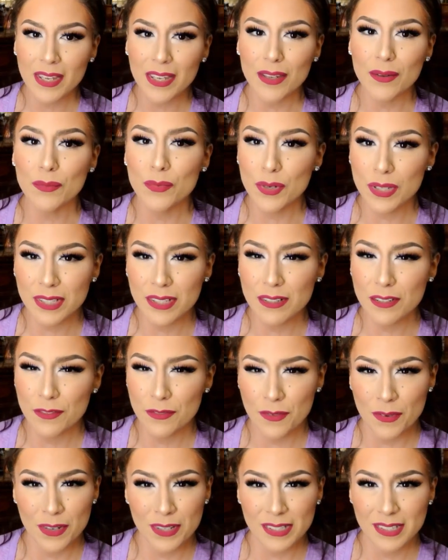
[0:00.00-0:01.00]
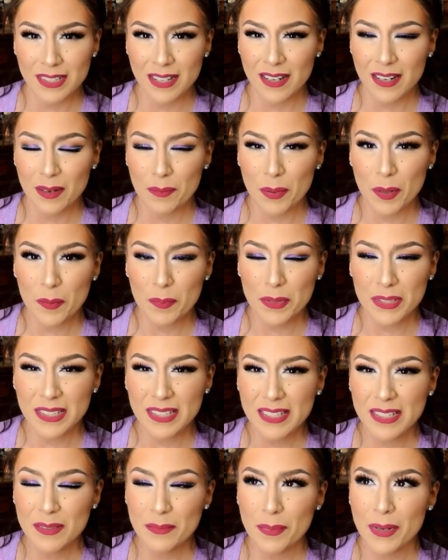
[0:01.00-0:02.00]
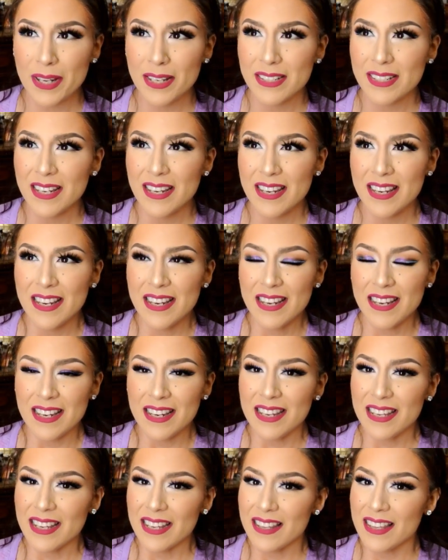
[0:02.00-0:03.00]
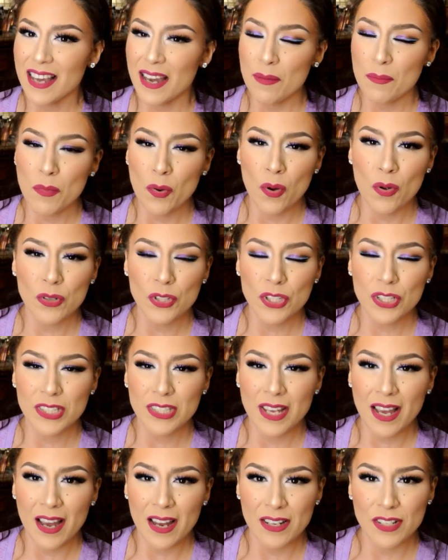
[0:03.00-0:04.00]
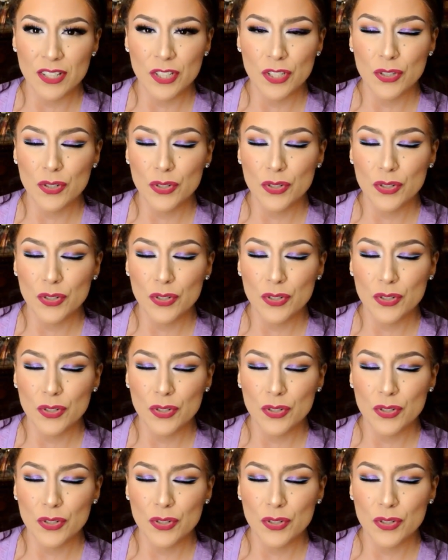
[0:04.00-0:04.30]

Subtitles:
It wasn't for aesthetic purposes, but that mold just had to